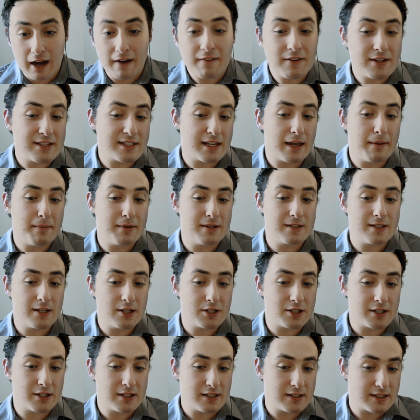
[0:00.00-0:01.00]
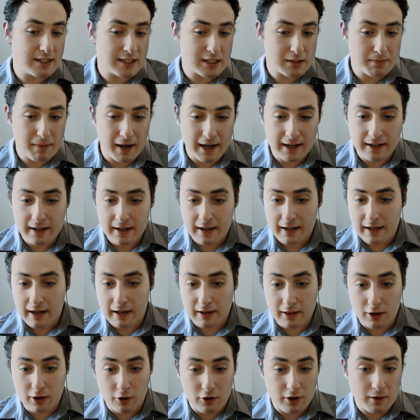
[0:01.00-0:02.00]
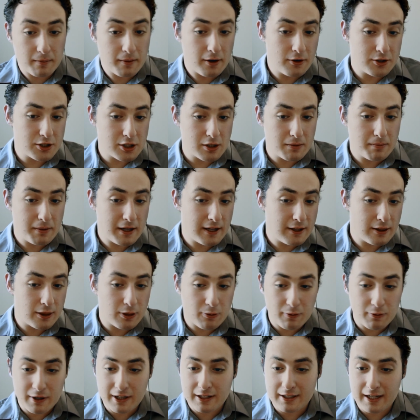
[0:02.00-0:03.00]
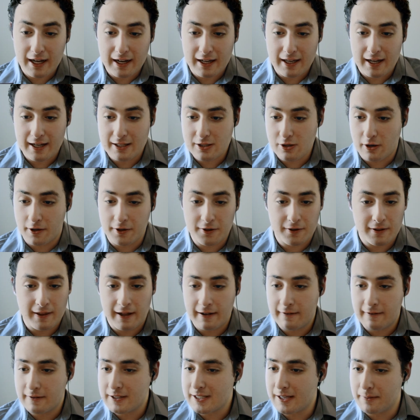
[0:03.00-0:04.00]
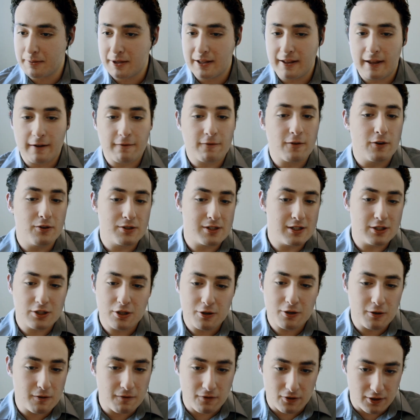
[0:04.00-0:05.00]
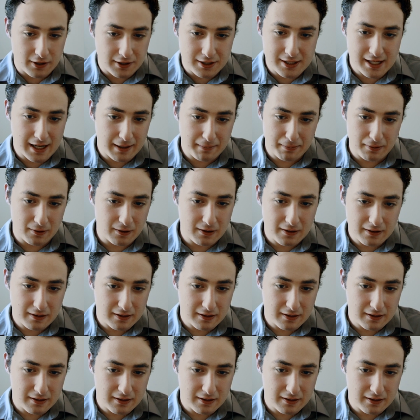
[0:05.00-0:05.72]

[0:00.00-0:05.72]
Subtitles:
of the same positions despite Locomotion being 3 decades older than something like Frozen 2, for example.